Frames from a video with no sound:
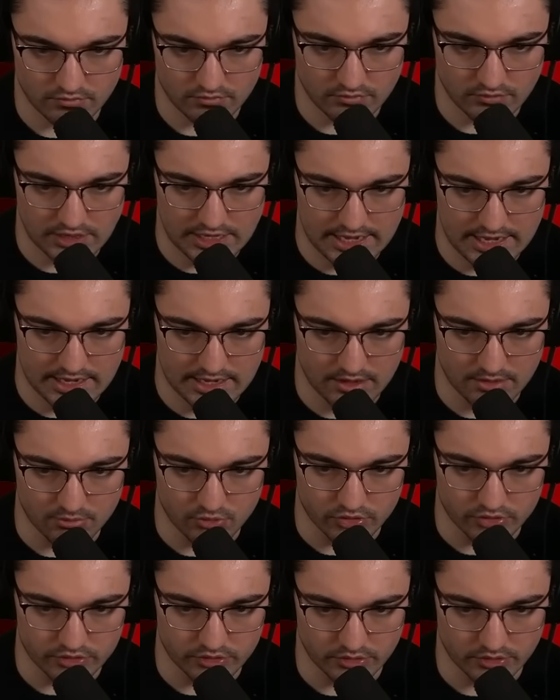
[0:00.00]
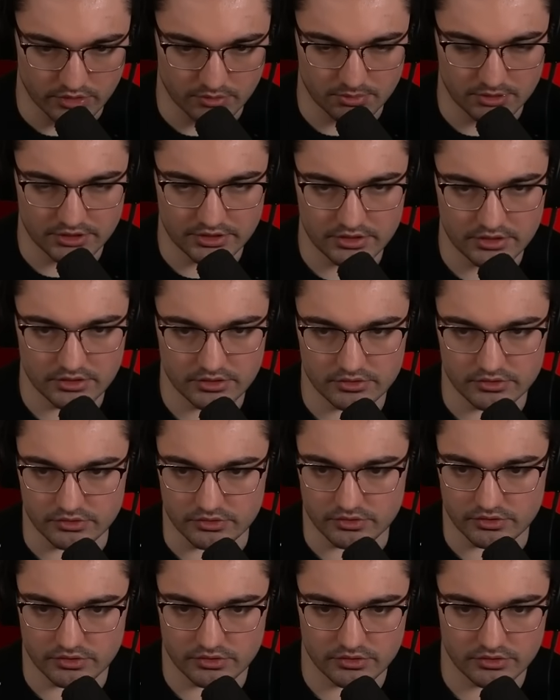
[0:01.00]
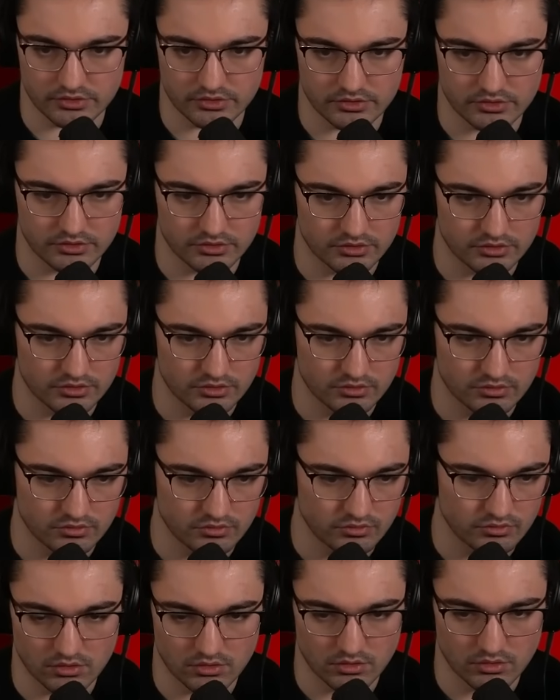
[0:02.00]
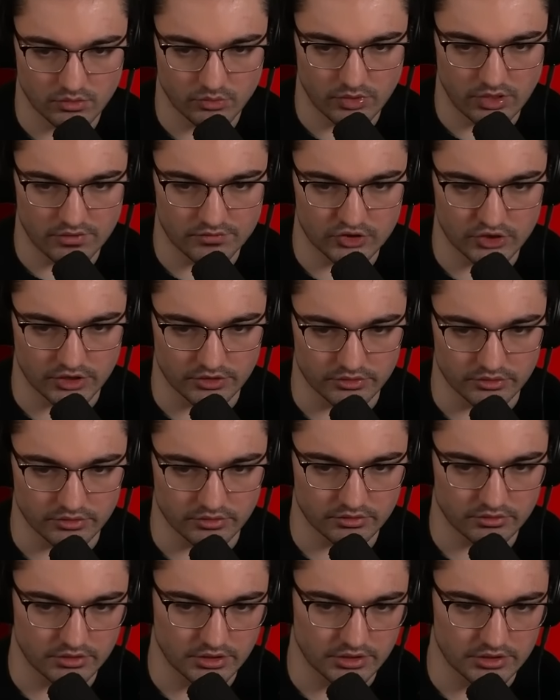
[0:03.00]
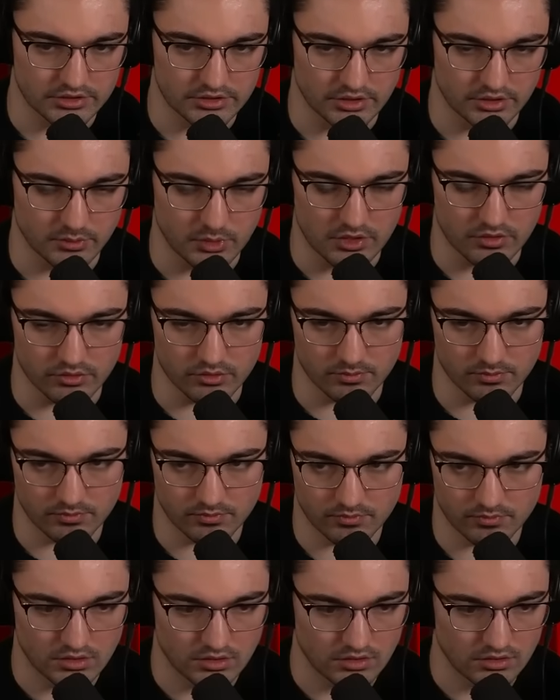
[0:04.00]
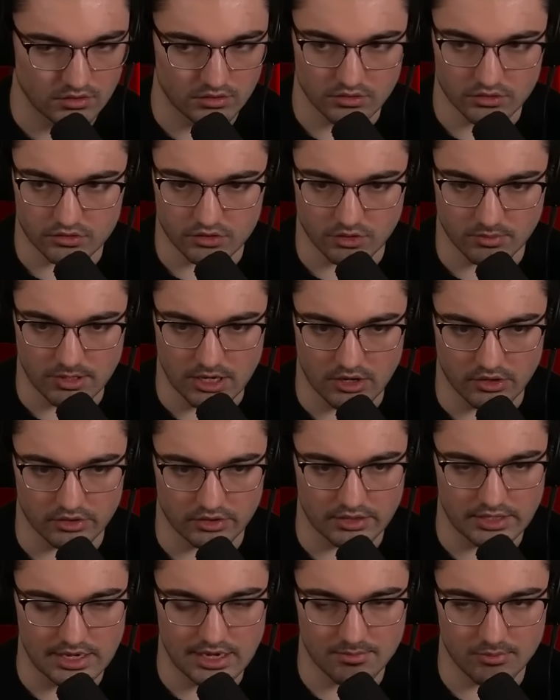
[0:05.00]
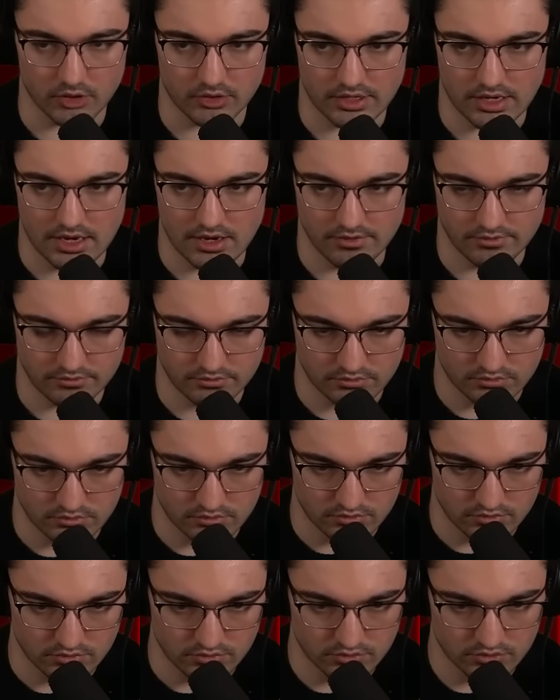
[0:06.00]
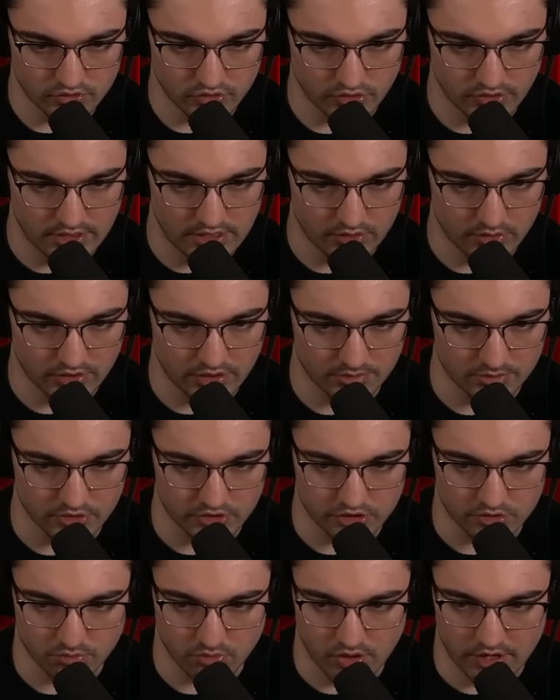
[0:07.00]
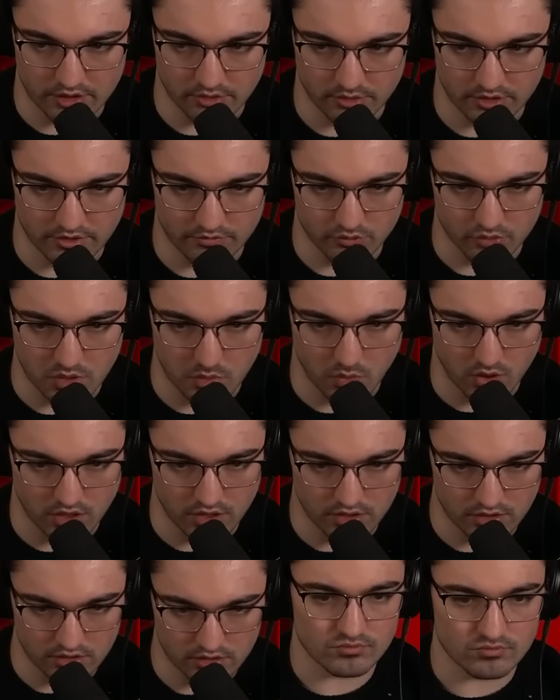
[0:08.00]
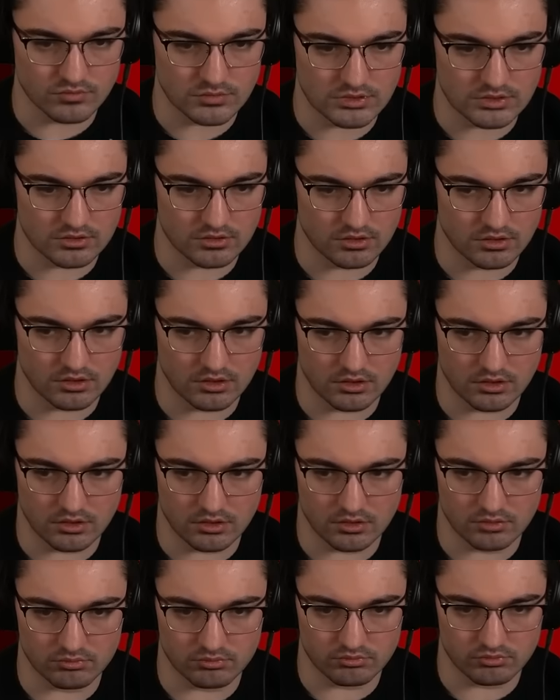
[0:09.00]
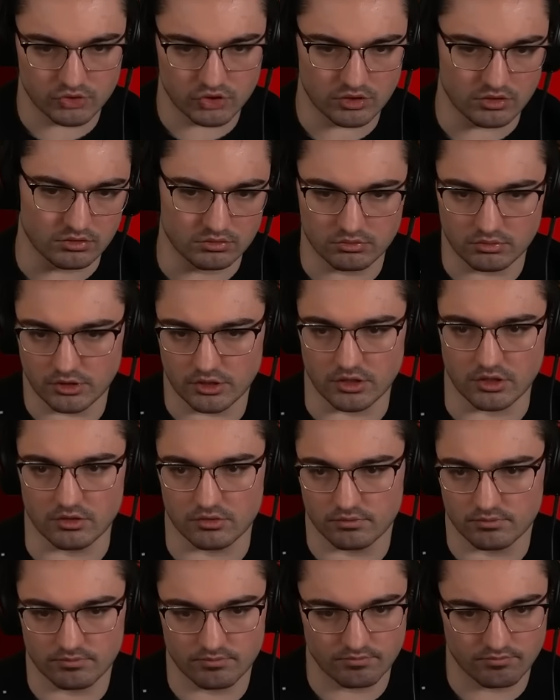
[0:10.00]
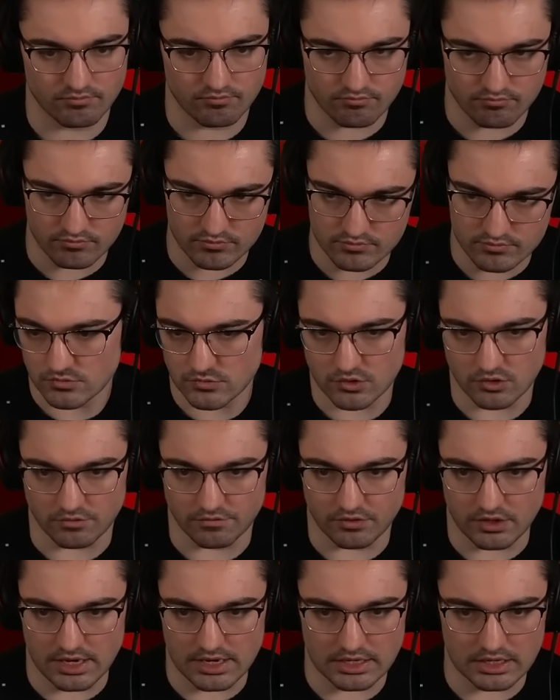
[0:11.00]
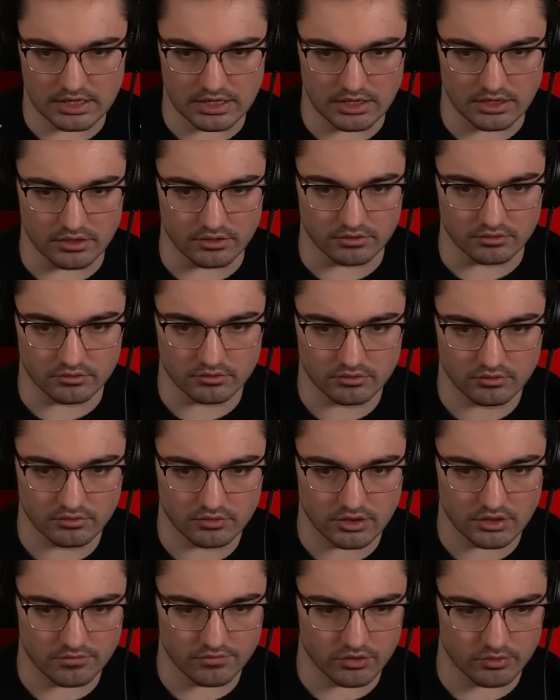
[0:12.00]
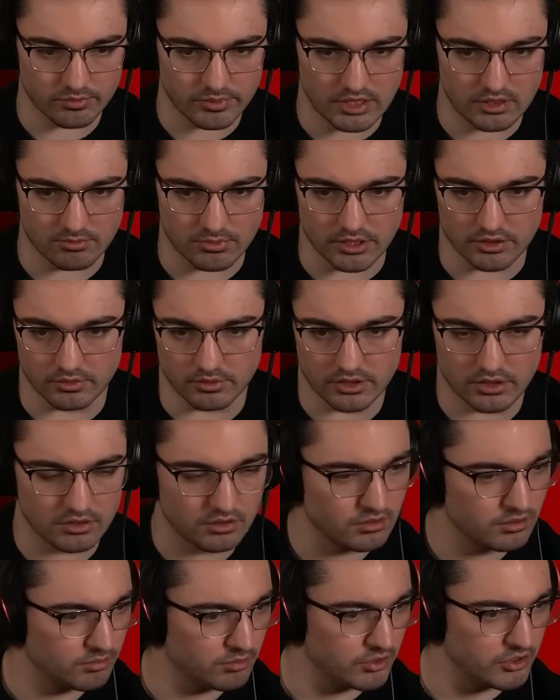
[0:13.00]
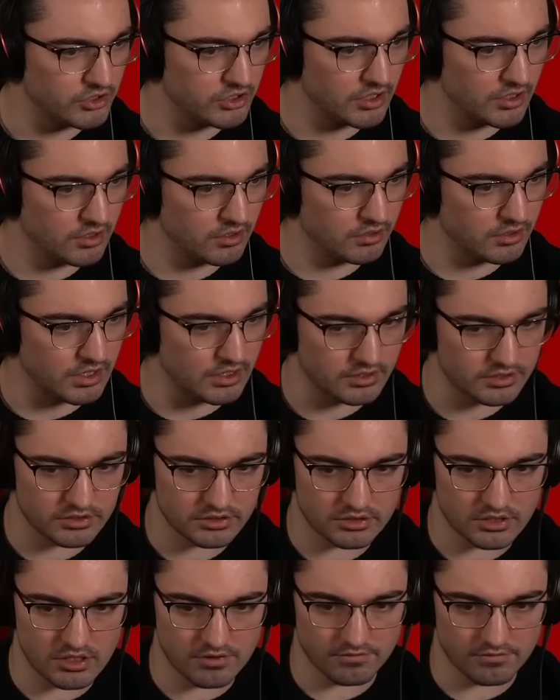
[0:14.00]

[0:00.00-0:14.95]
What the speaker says: Laboratory, please. We have shelter. I can take weight room. There's our powered lab. Okay. So now we're able to spread whenever we want. Sure. Why not? Yo, Flygon. Thank you for the raid, by the way. Appreciate it. Okay, this is key